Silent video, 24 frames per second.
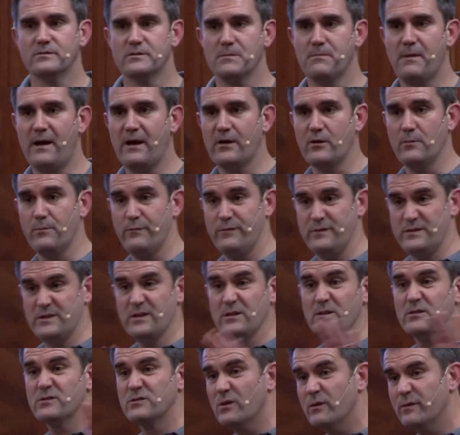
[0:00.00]
to back up
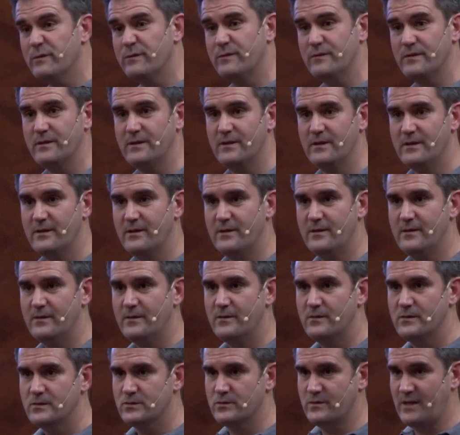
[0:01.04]
physical stuff,
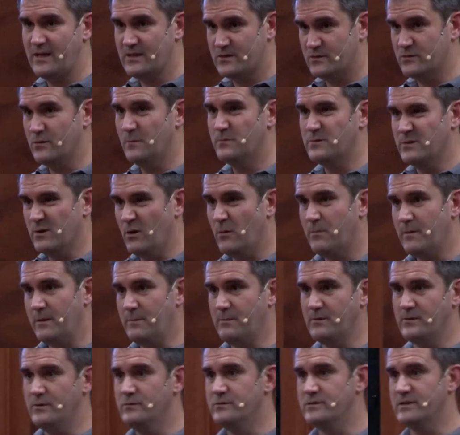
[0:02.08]
so that stops a lot of
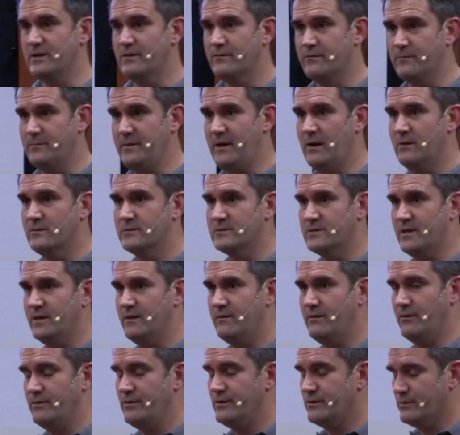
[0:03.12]
people using it from the outset.
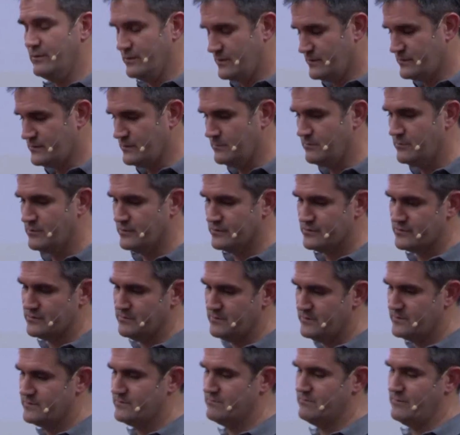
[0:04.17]
You go into some
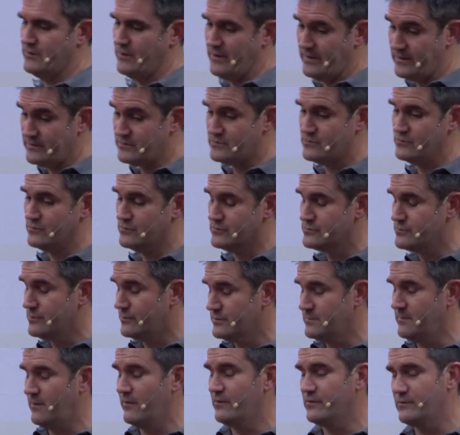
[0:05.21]
customers, and as Joe
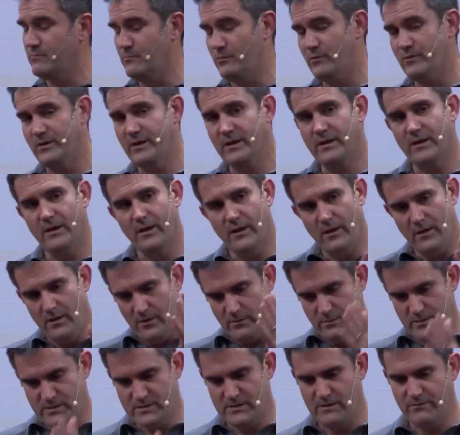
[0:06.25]
talked about this morning,
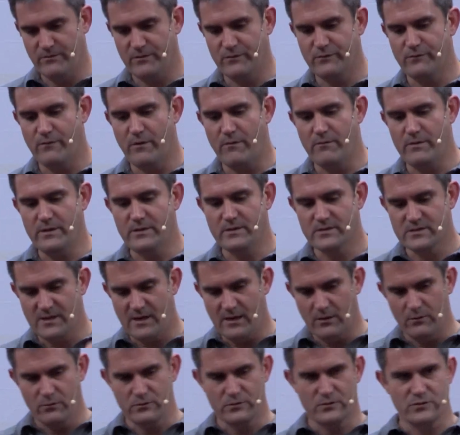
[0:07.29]
we still have this very
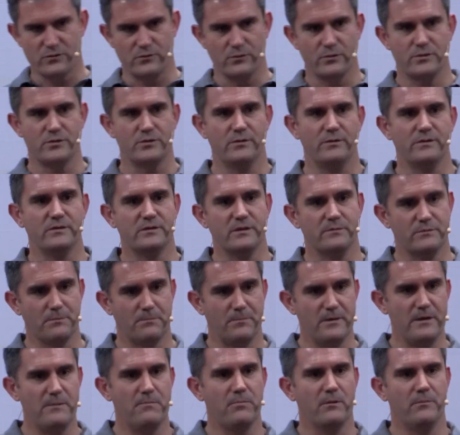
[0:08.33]
siloed structure in terms of
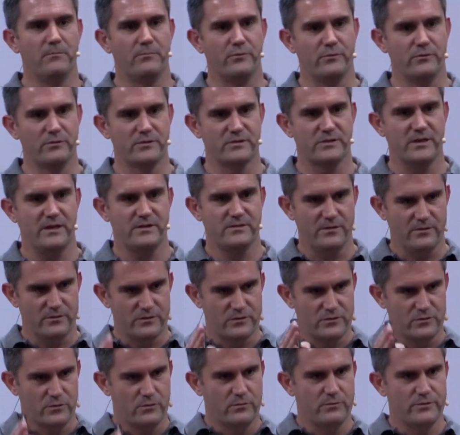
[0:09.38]
people and process. You've got the
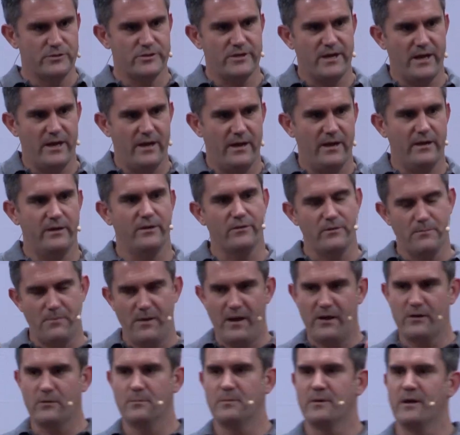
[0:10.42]
storage guy, you've got the
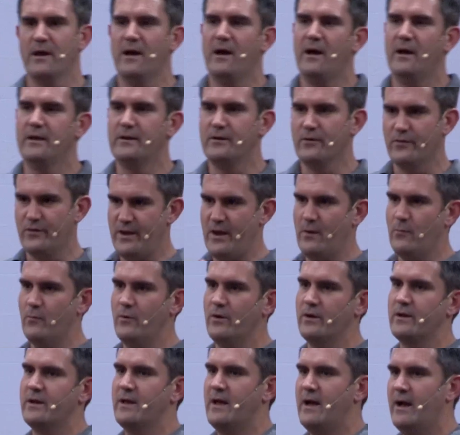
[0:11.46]
backup guy, you've got the
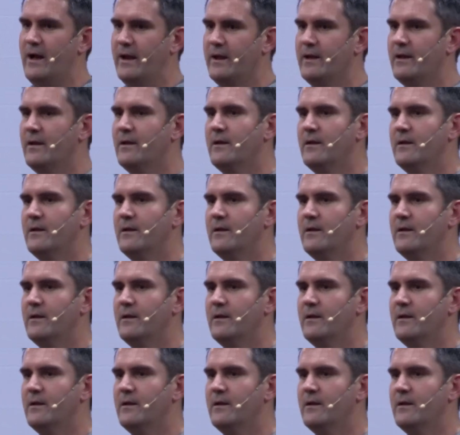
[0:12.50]
network guy,